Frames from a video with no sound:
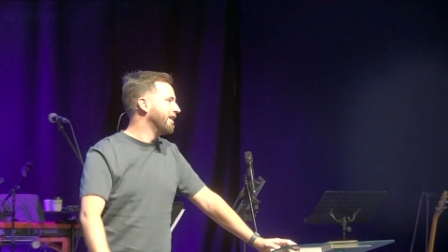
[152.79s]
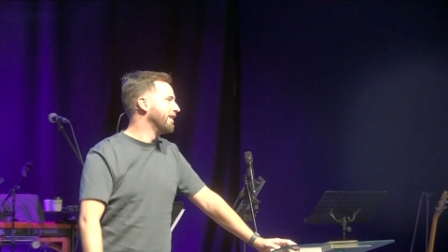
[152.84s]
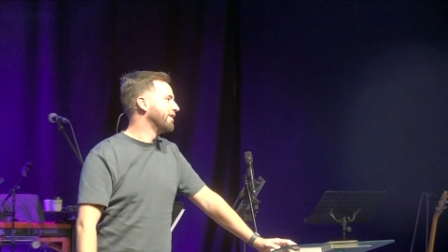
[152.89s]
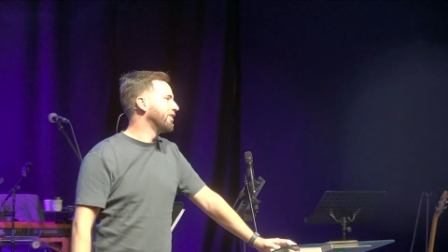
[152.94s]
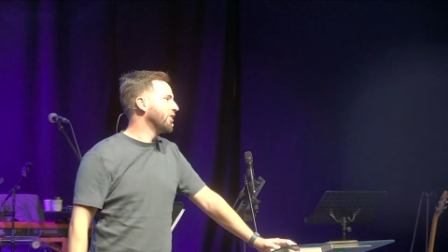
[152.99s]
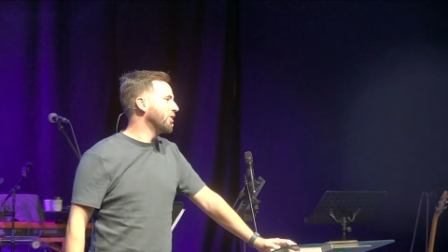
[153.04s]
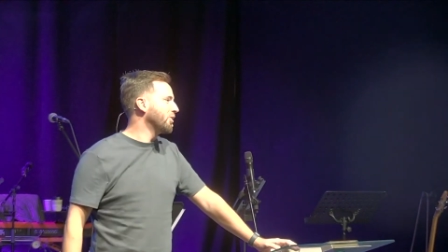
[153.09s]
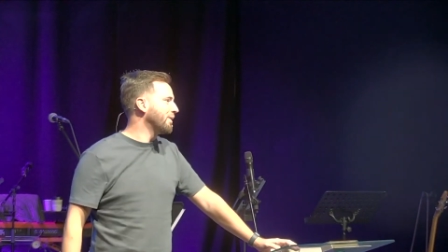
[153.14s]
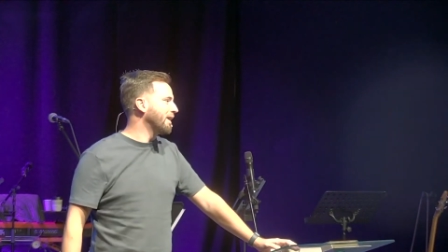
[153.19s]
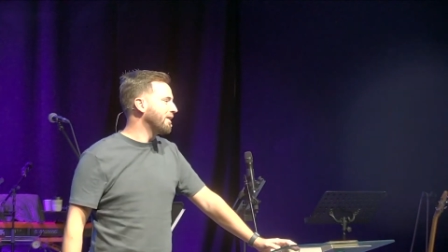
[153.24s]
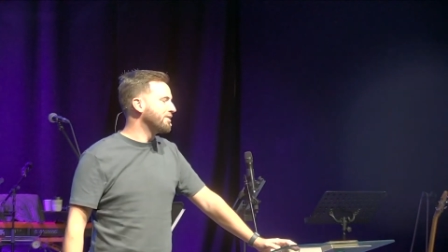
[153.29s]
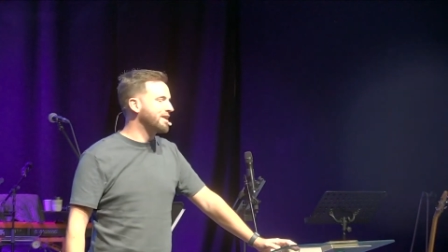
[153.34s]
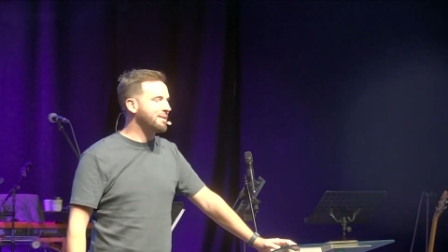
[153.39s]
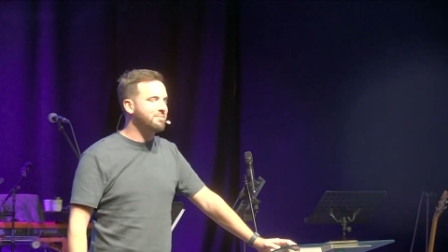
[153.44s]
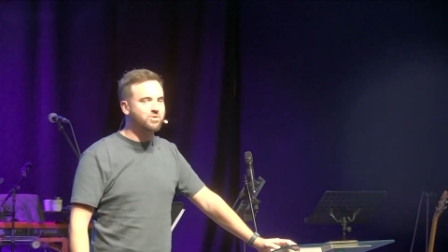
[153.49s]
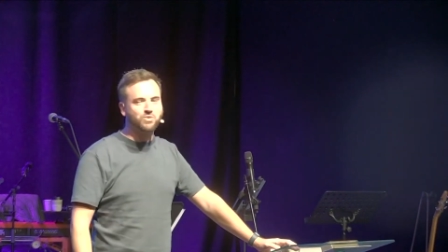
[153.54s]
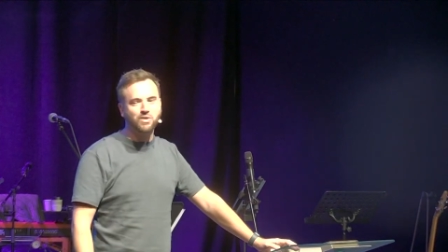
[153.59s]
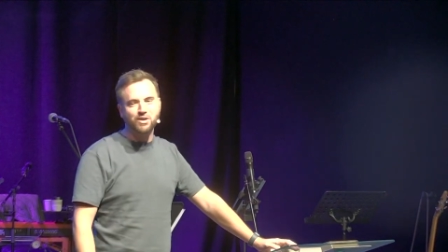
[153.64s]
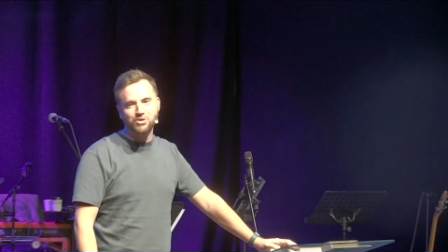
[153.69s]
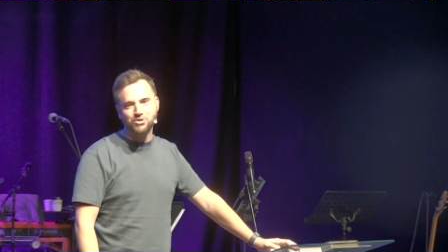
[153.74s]
go around
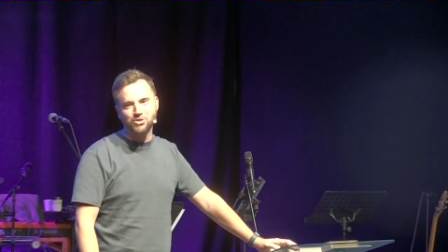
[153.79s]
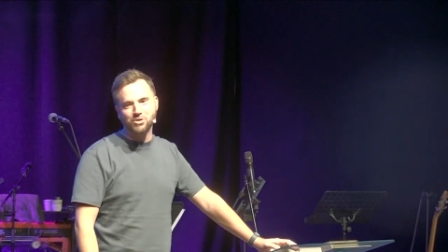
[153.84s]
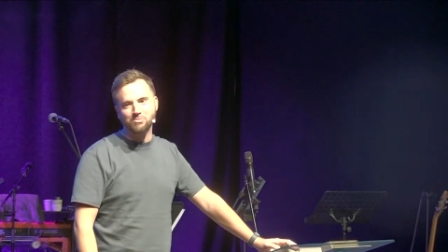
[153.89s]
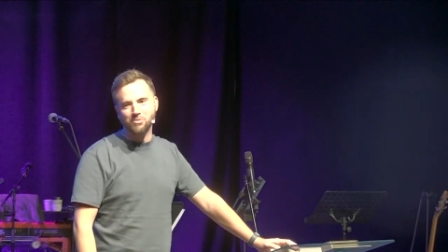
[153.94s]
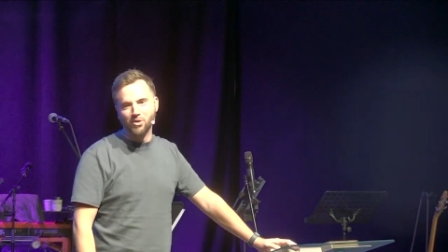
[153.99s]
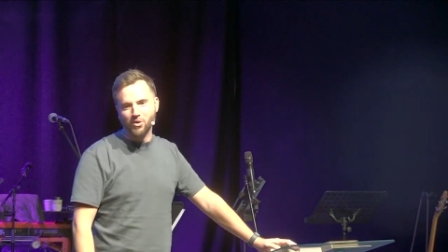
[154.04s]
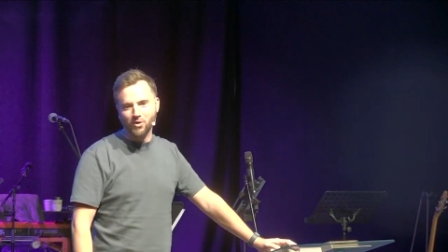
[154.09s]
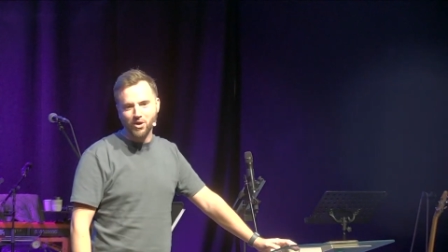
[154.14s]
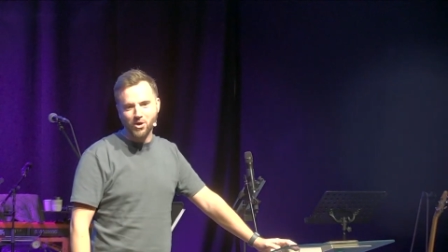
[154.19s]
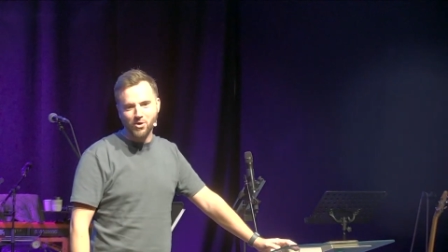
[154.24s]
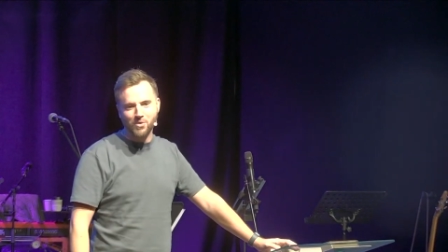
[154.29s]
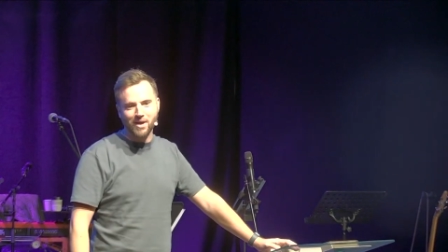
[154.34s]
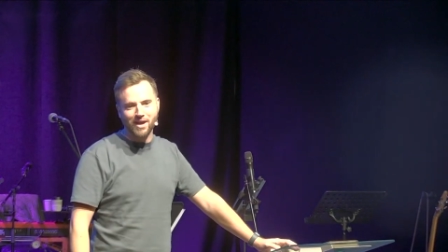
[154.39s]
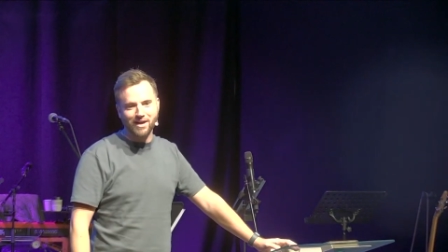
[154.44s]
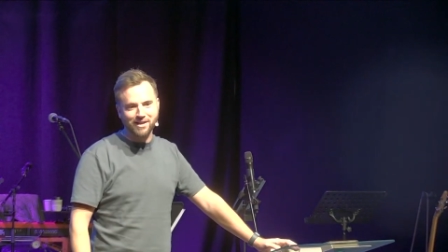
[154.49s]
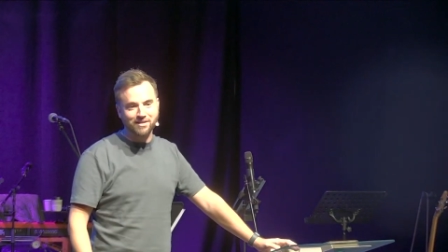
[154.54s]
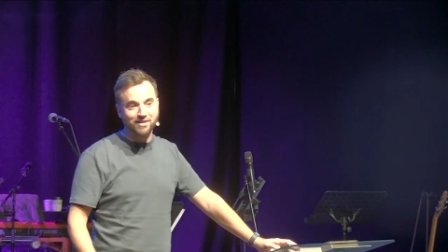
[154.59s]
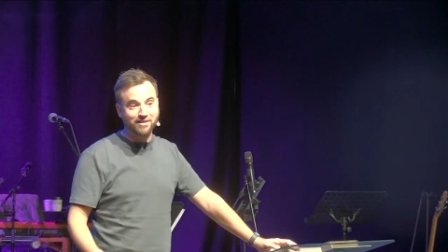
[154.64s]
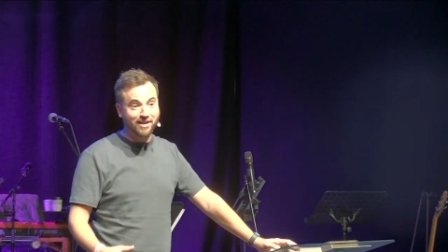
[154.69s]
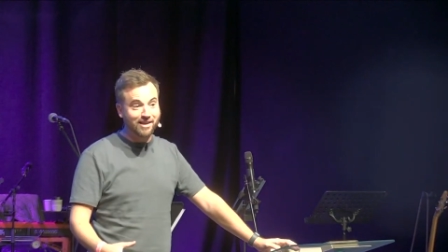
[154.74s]
Ipswich tomorrow and
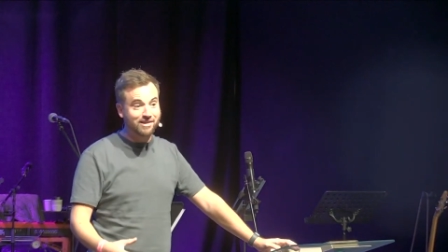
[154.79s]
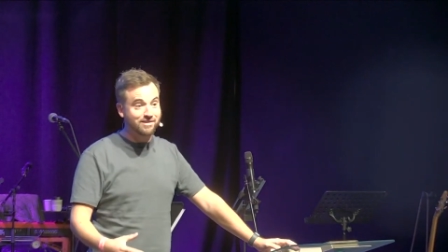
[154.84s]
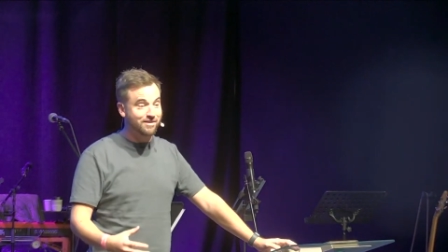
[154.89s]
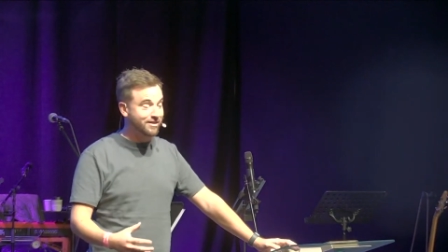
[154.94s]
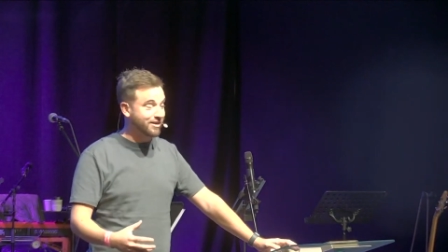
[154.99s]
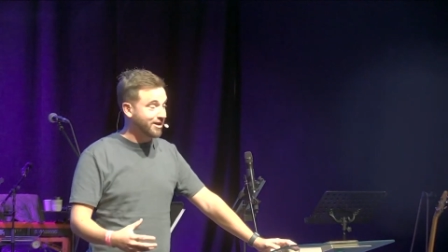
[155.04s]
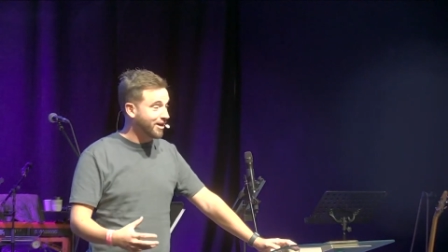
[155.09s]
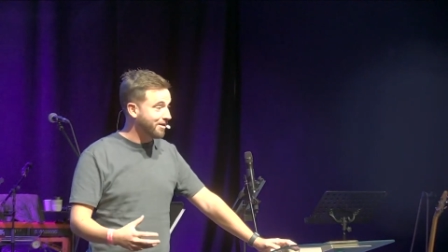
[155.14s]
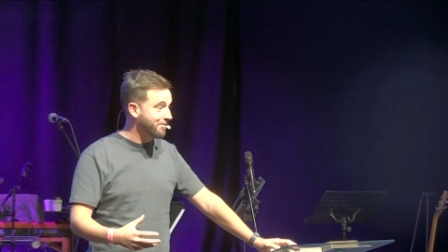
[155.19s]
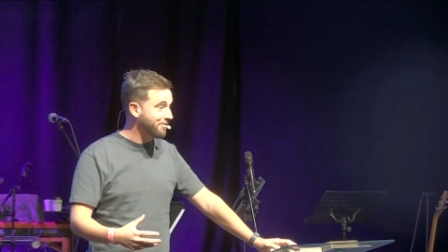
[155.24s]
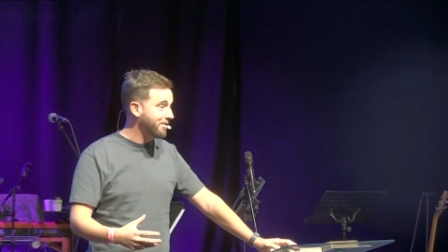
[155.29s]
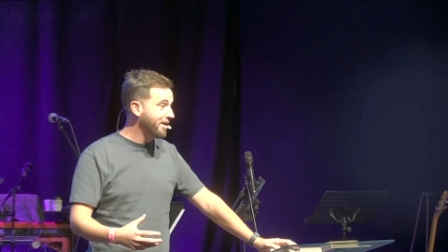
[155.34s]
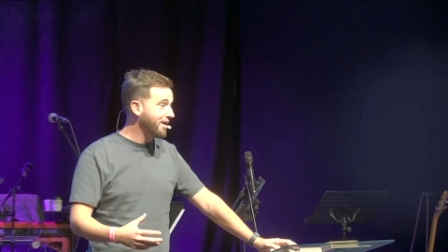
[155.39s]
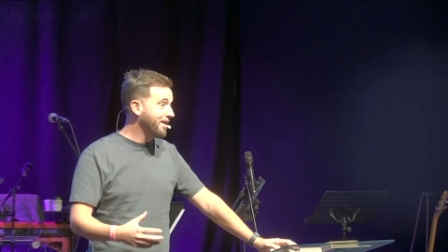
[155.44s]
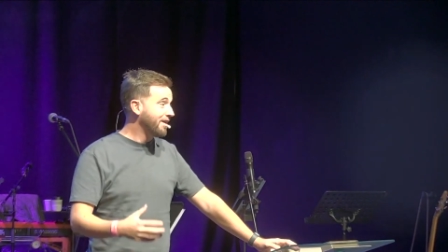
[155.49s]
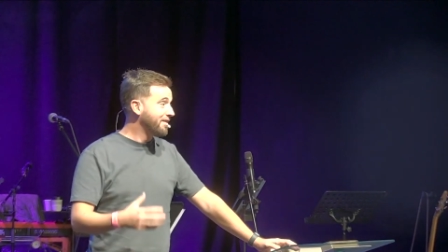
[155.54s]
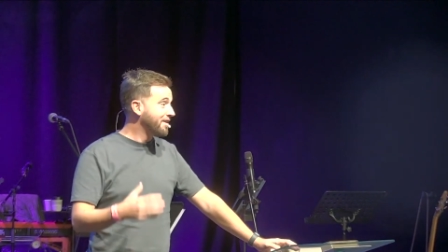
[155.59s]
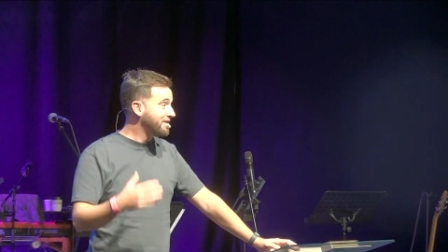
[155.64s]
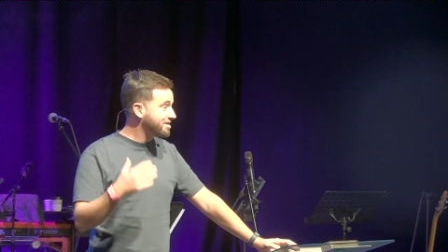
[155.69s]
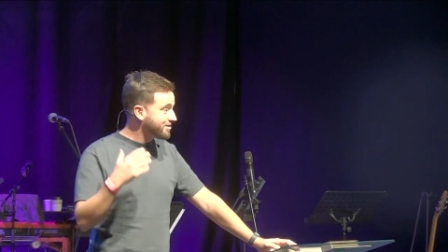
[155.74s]
in the days to come,
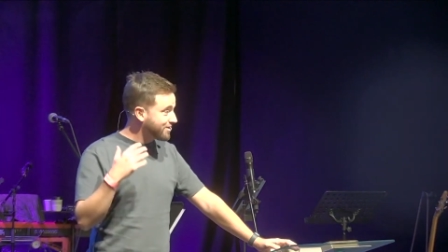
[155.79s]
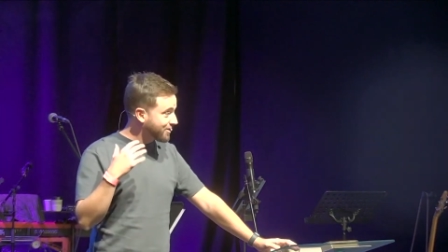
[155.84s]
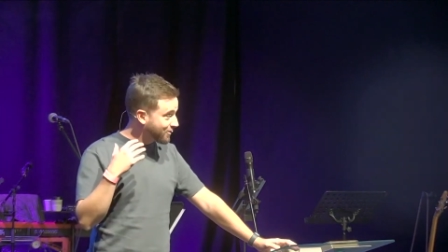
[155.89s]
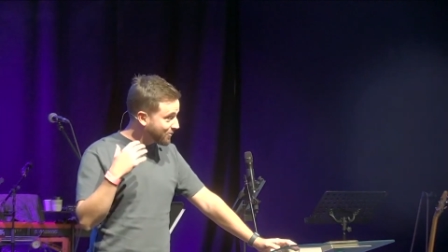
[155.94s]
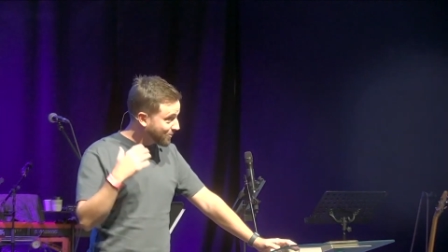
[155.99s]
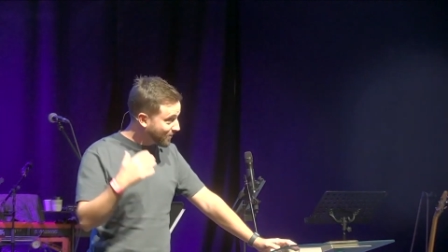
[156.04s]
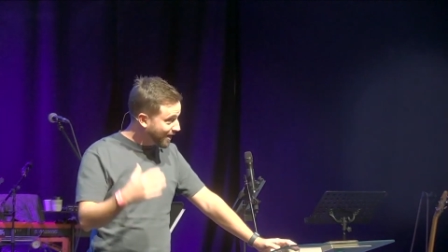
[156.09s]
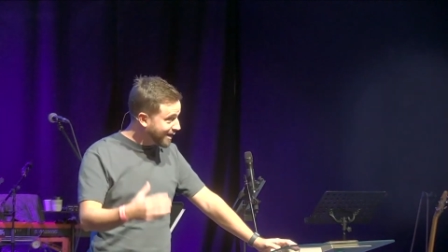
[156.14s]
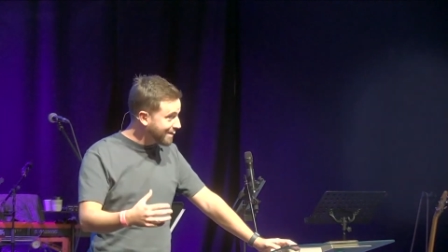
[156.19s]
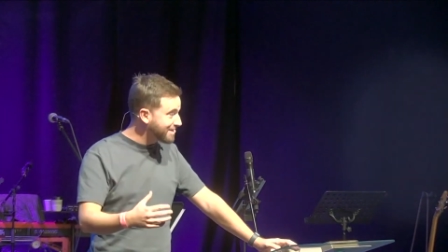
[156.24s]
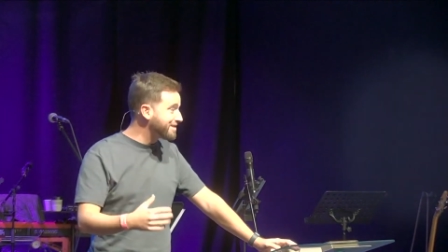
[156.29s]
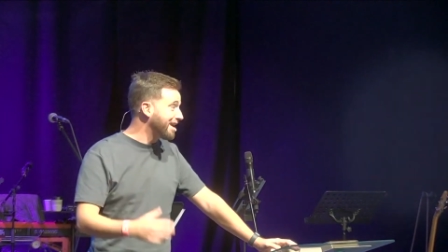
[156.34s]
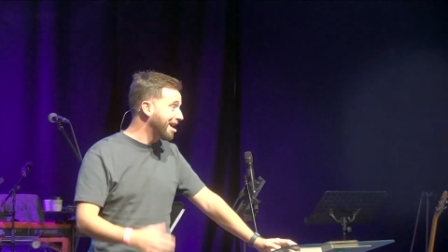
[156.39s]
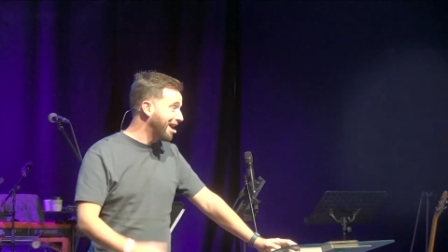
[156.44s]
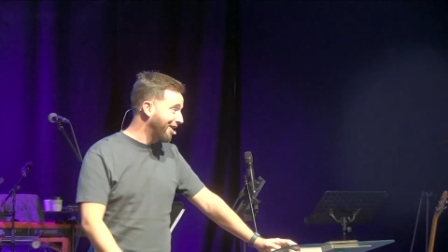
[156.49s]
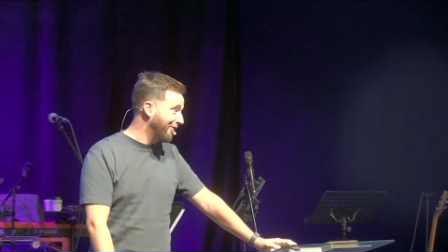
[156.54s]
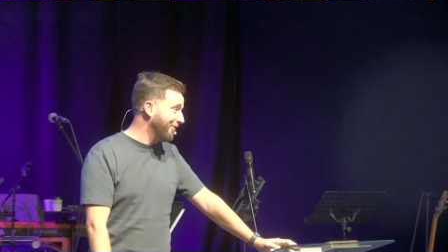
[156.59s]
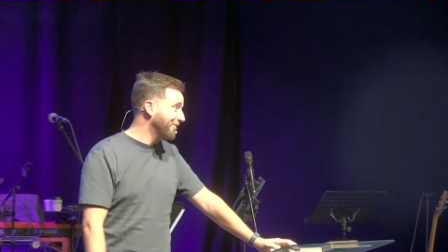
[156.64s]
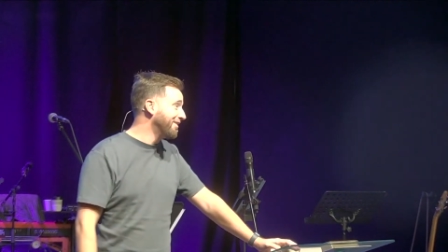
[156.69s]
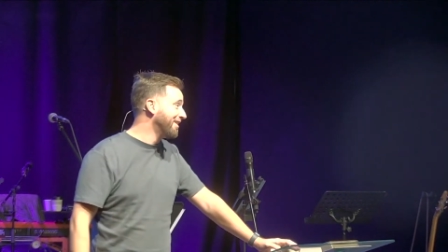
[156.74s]
this is a great
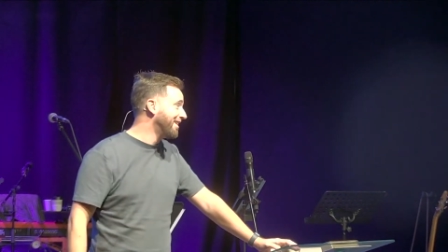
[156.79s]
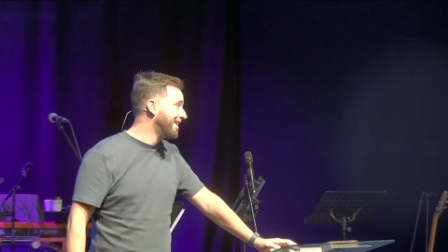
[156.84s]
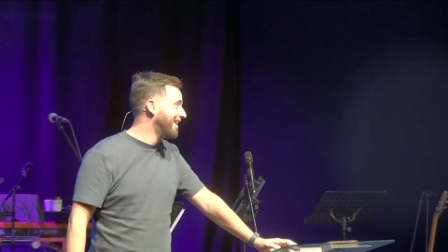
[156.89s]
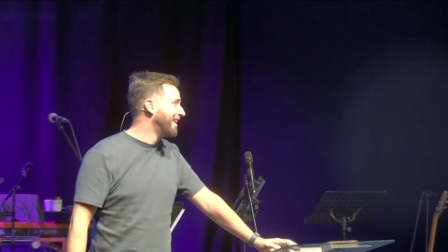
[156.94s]
town,